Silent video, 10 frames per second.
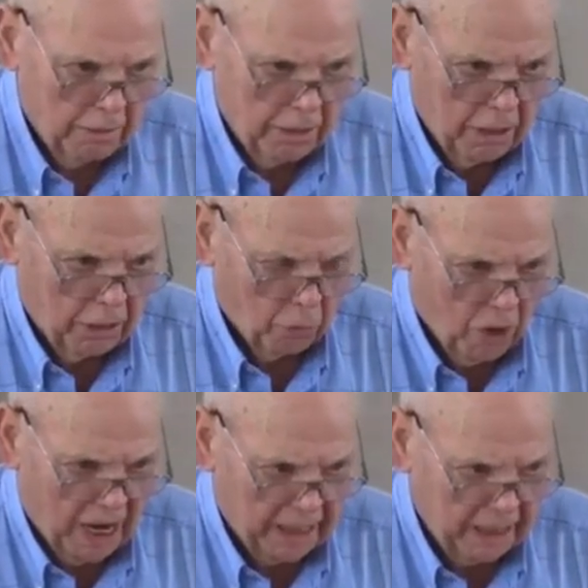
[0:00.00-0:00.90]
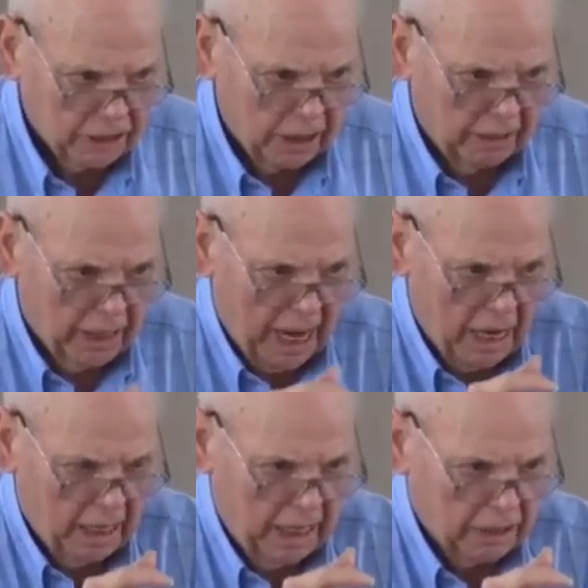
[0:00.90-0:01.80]
uh, writings, in,
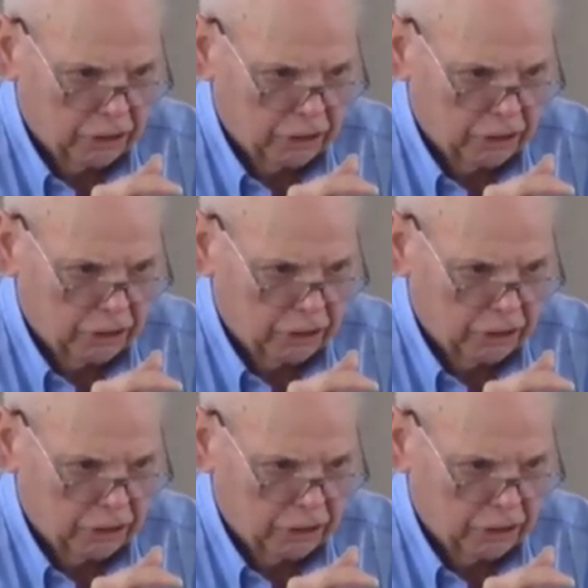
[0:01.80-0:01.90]
uh, in